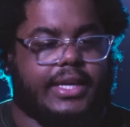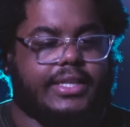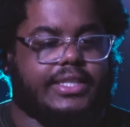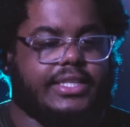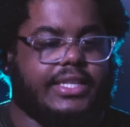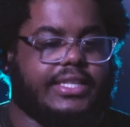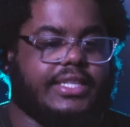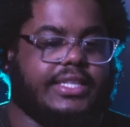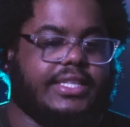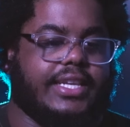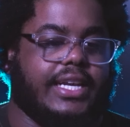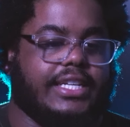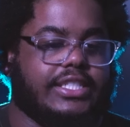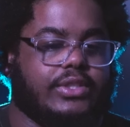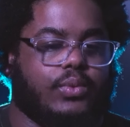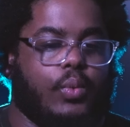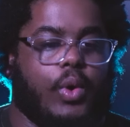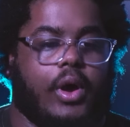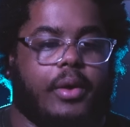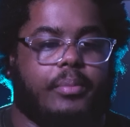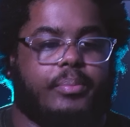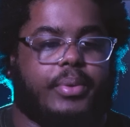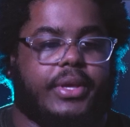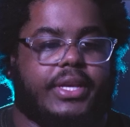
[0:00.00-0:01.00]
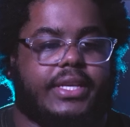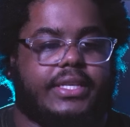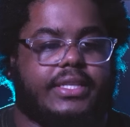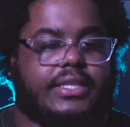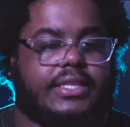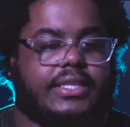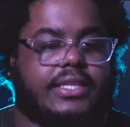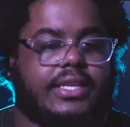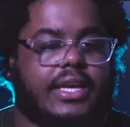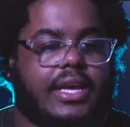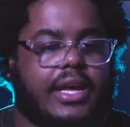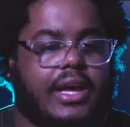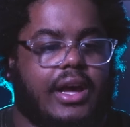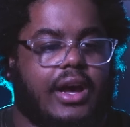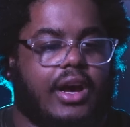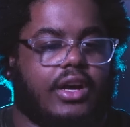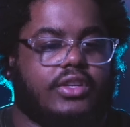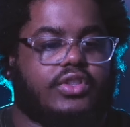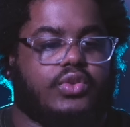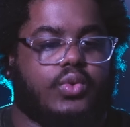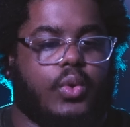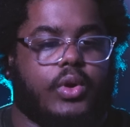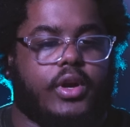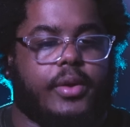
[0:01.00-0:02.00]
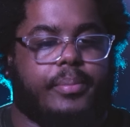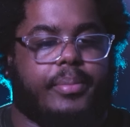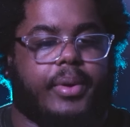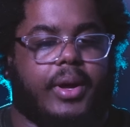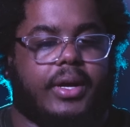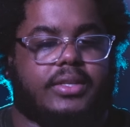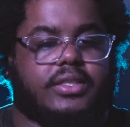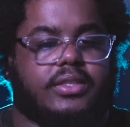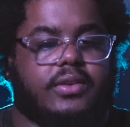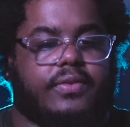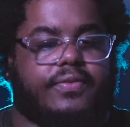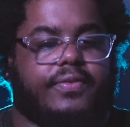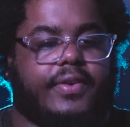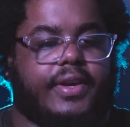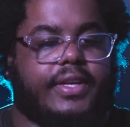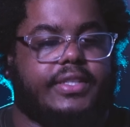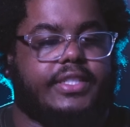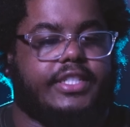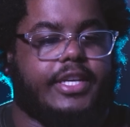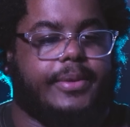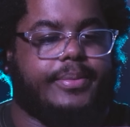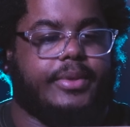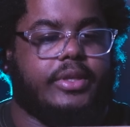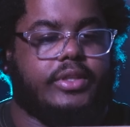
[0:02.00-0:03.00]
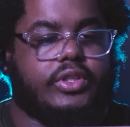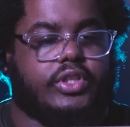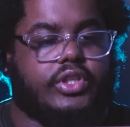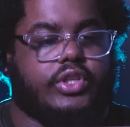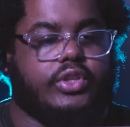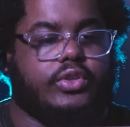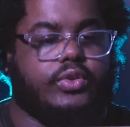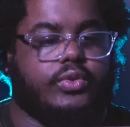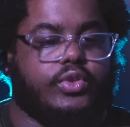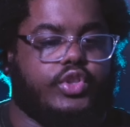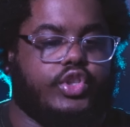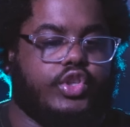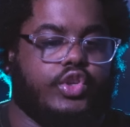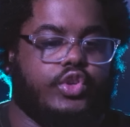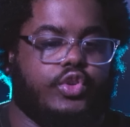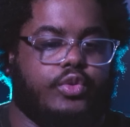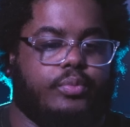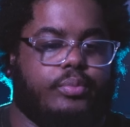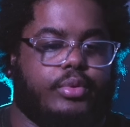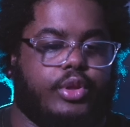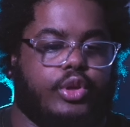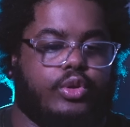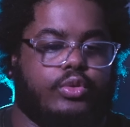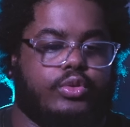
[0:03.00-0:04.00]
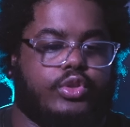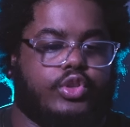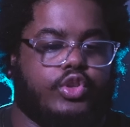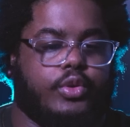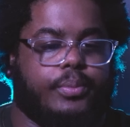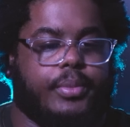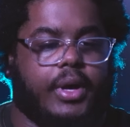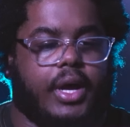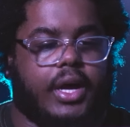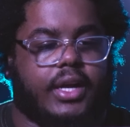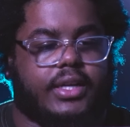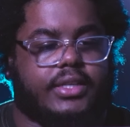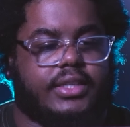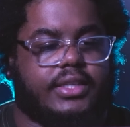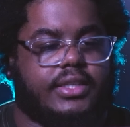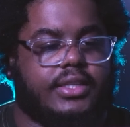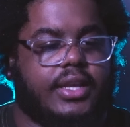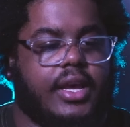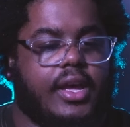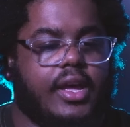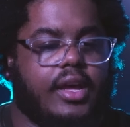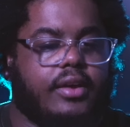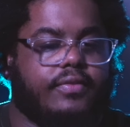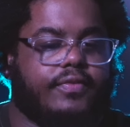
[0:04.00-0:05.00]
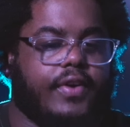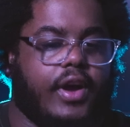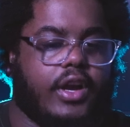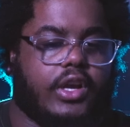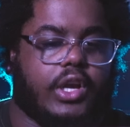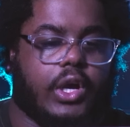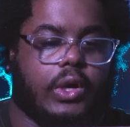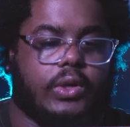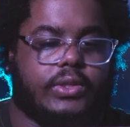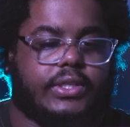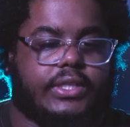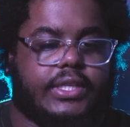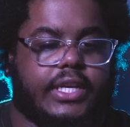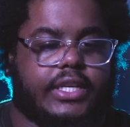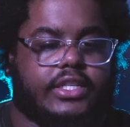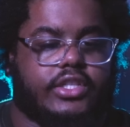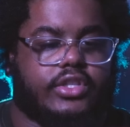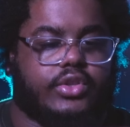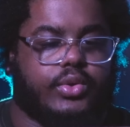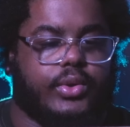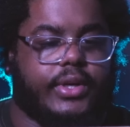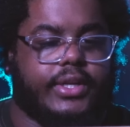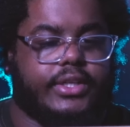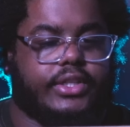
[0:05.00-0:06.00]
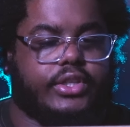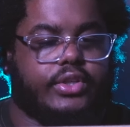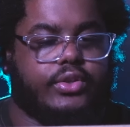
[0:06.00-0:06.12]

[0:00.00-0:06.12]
It just says one piece, assorted box of fun, W two, two blue shoebox, Funko six three